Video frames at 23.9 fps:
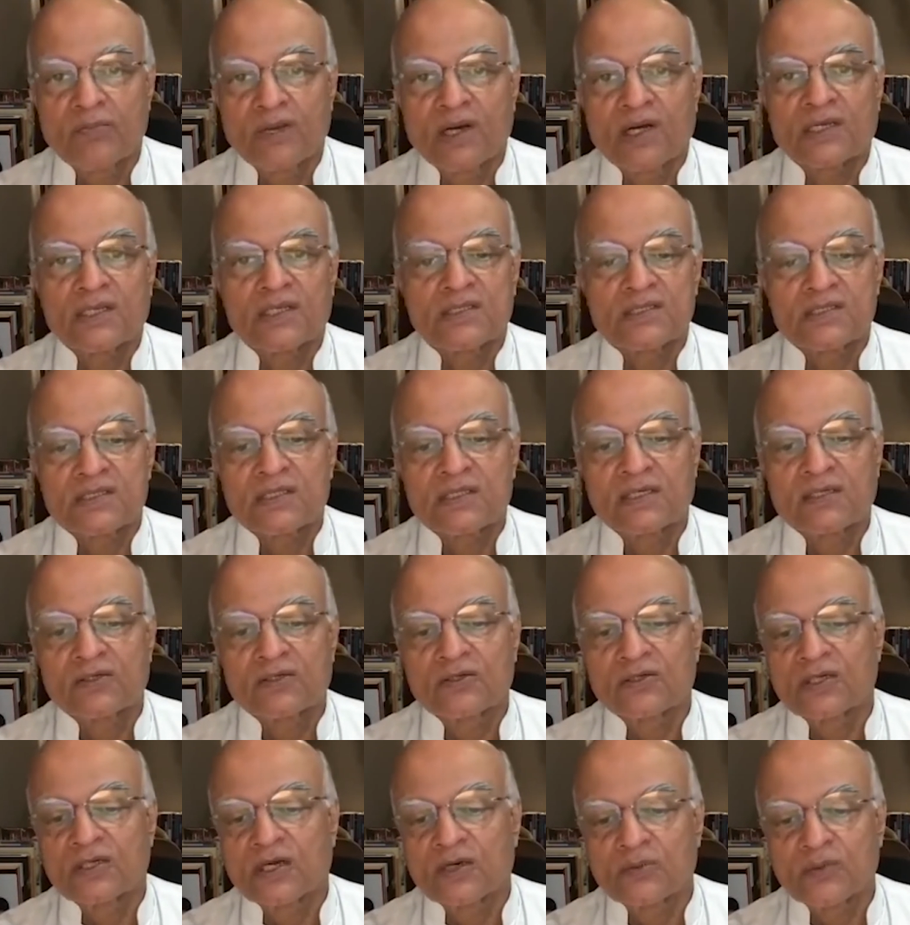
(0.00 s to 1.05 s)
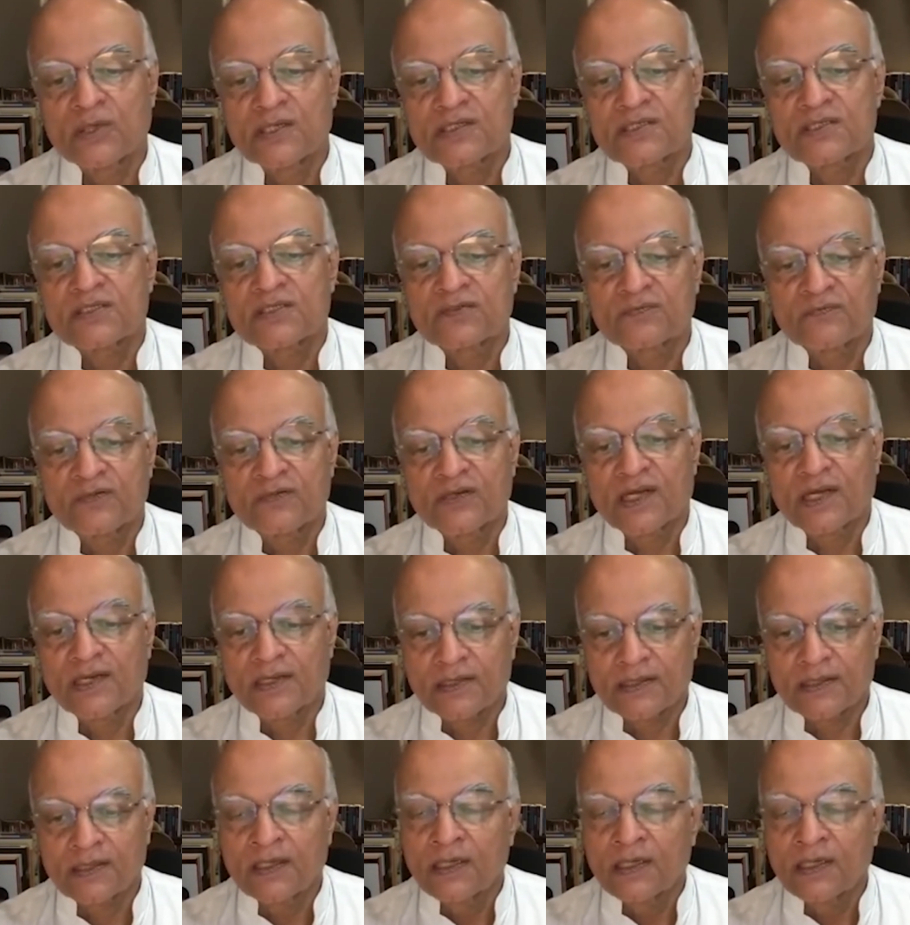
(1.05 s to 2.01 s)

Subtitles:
Pakistan on our western flank,